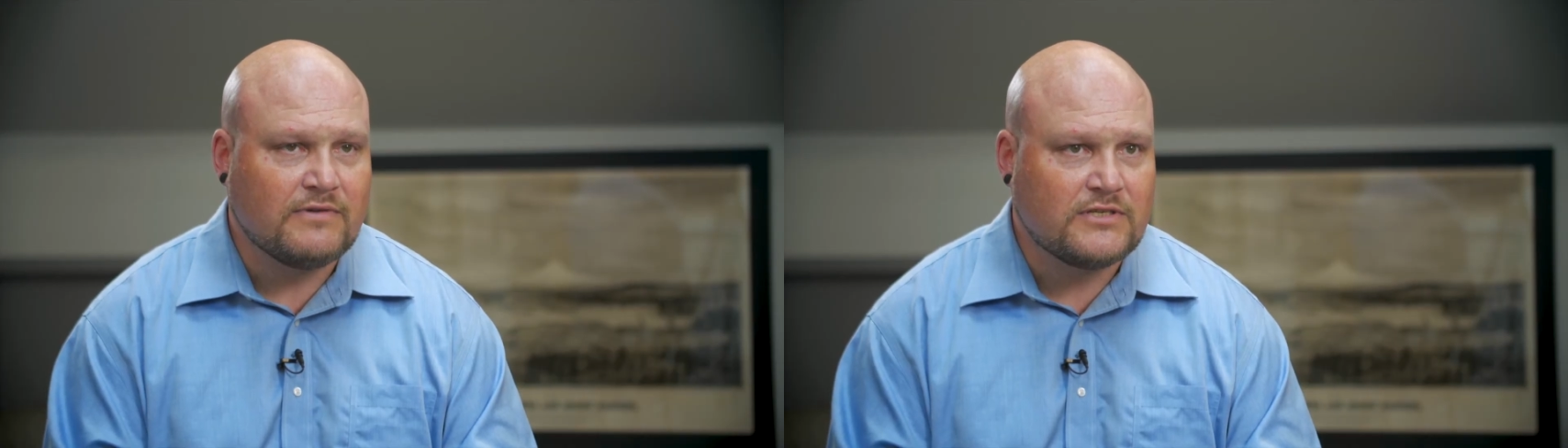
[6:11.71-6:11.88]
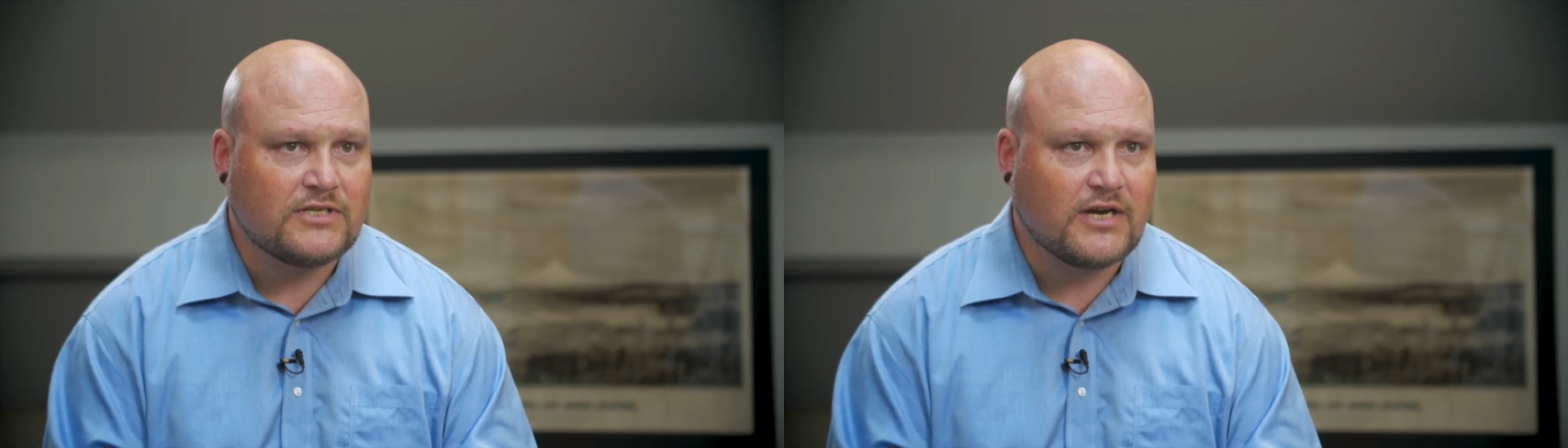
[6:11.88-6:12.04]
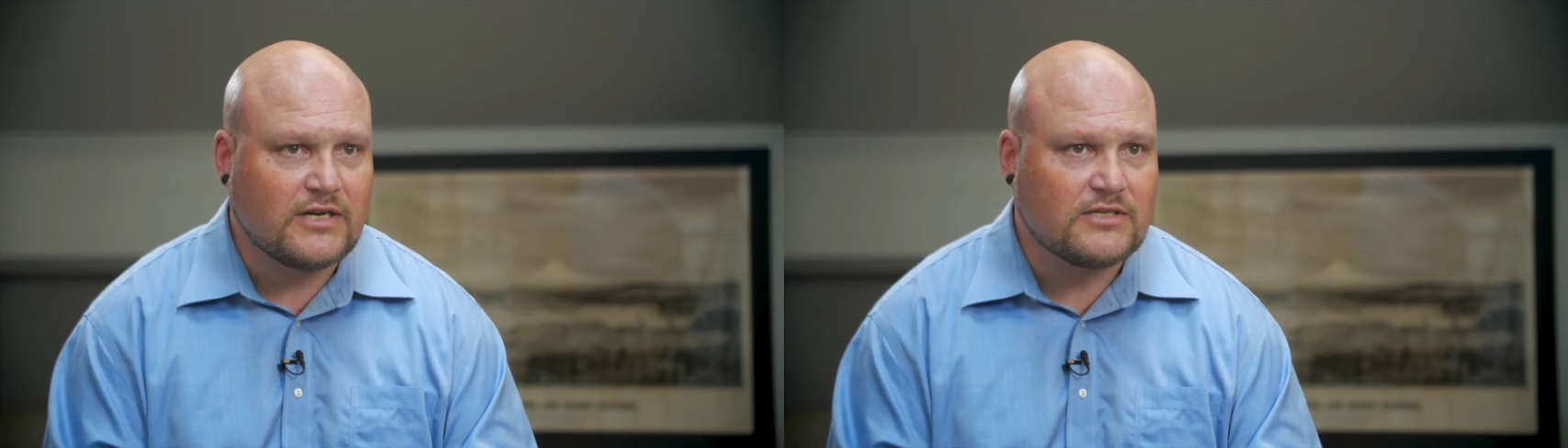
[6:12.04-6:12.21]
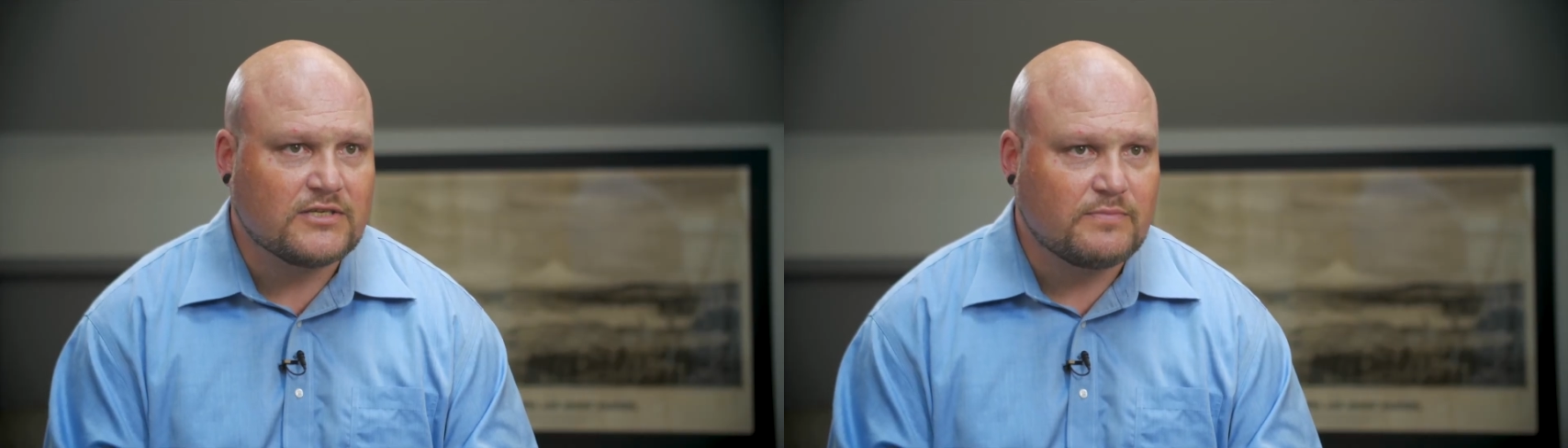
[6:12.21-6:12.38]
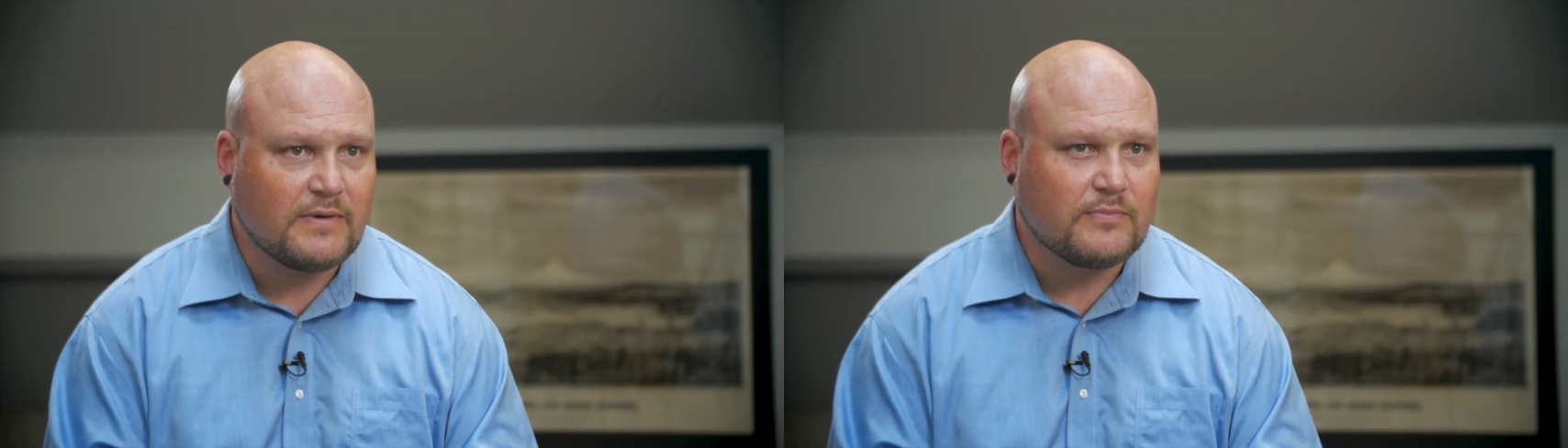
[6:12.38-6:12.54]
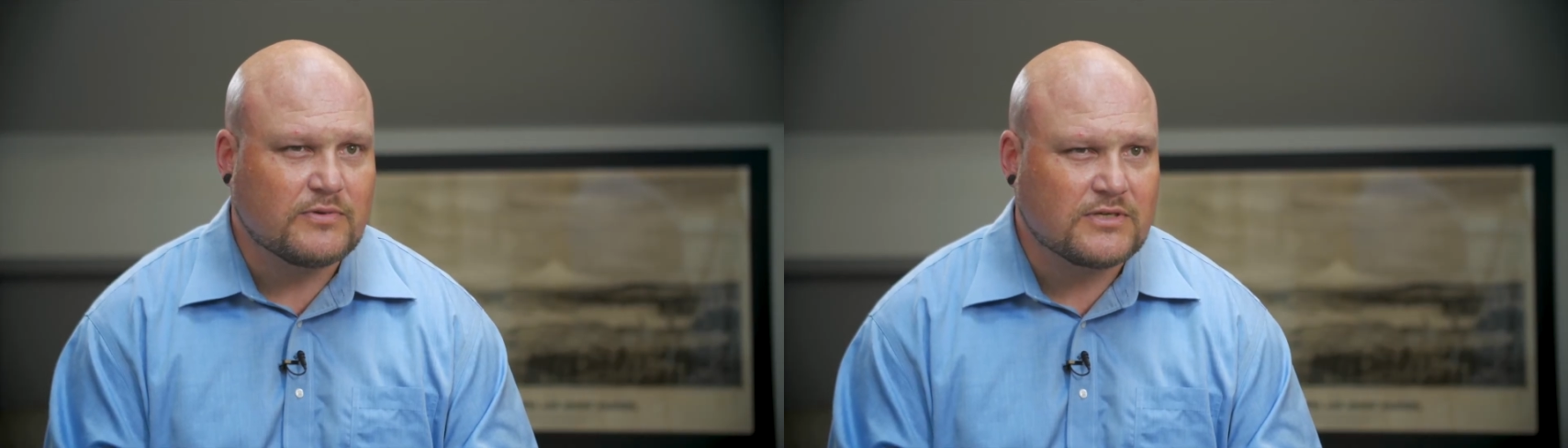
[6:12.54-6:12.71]
it changes
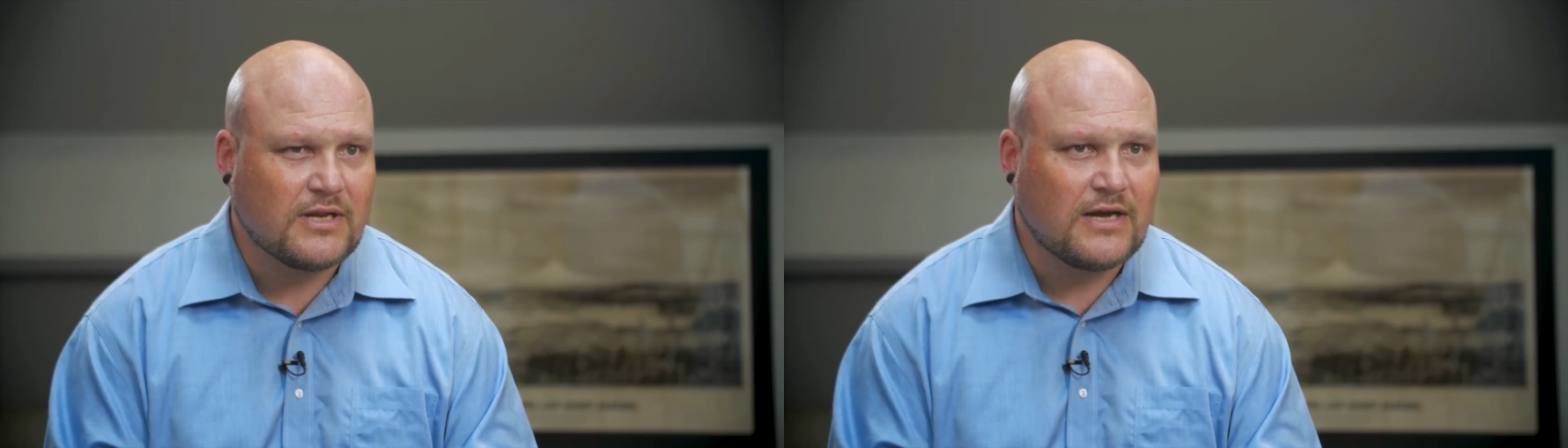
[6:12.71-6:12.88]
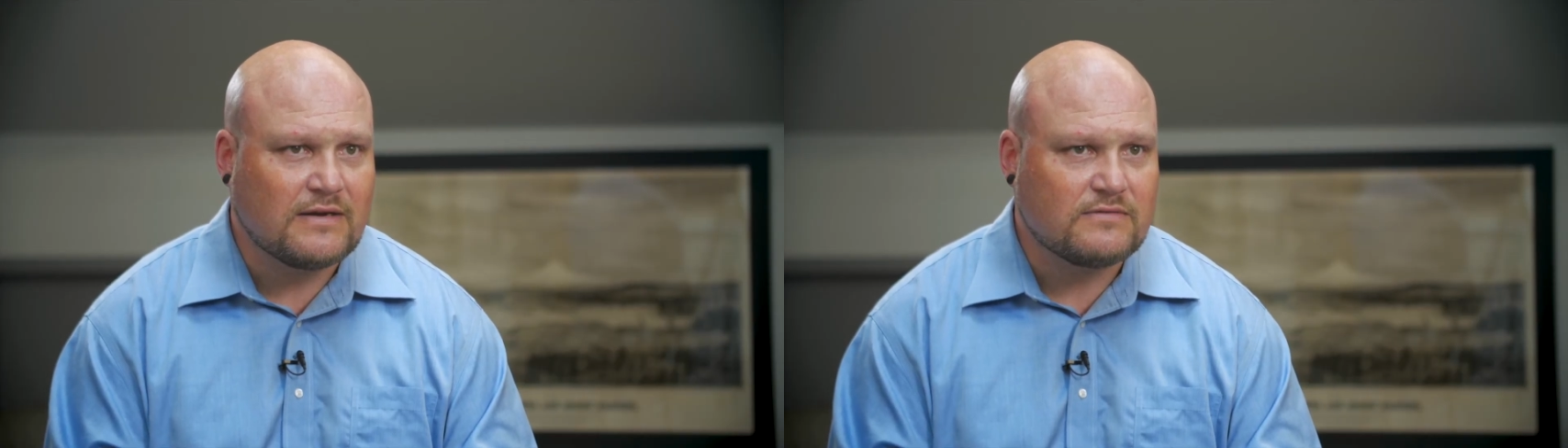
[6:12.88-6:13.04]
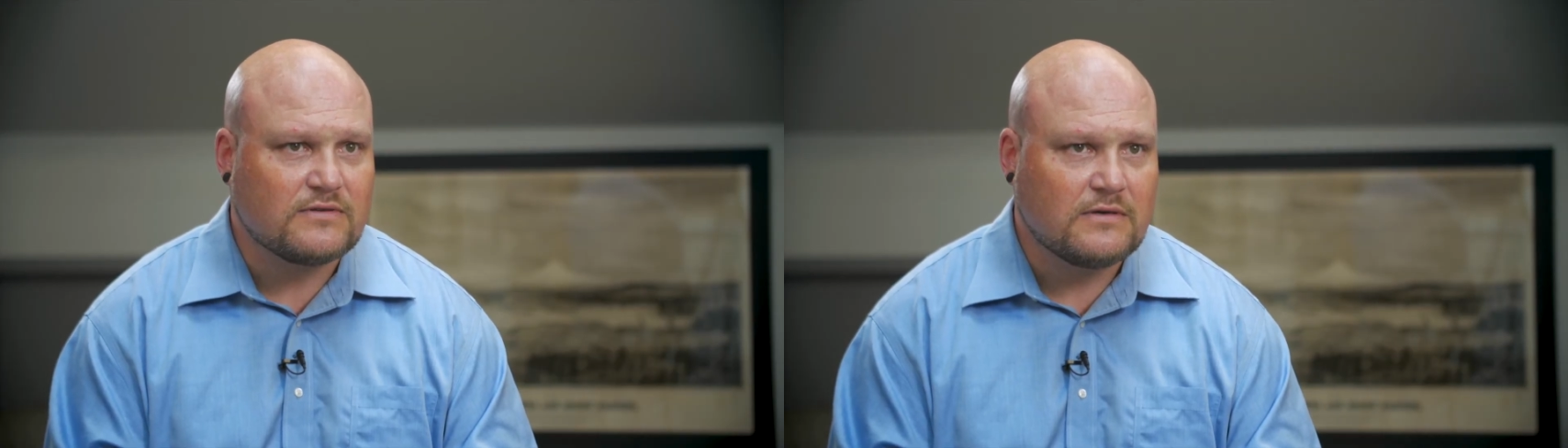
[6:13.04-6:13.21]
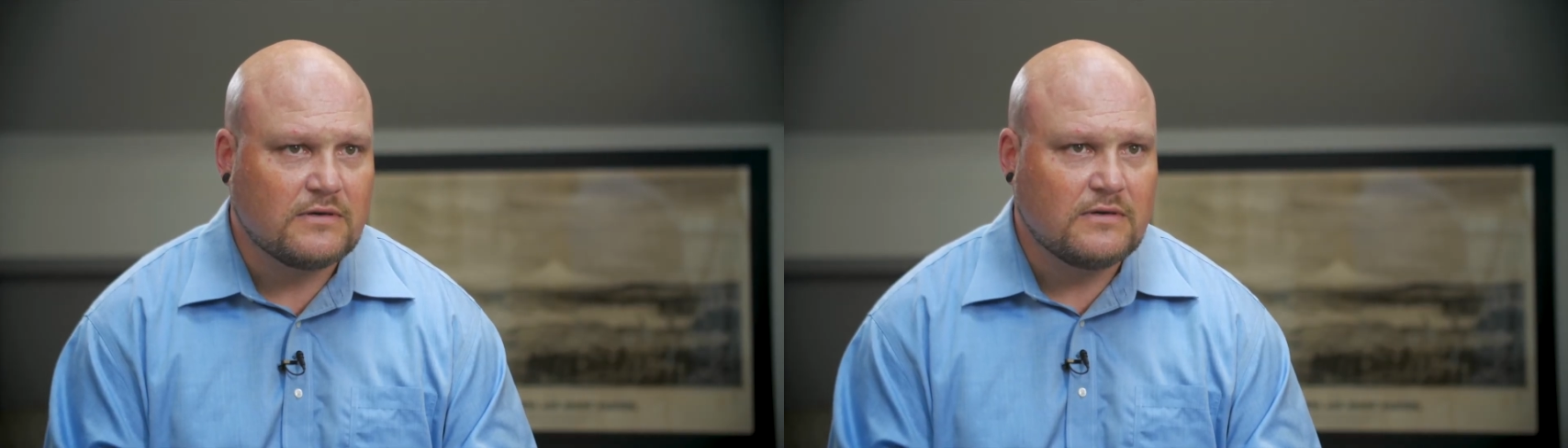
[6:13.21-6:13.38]
people's lives.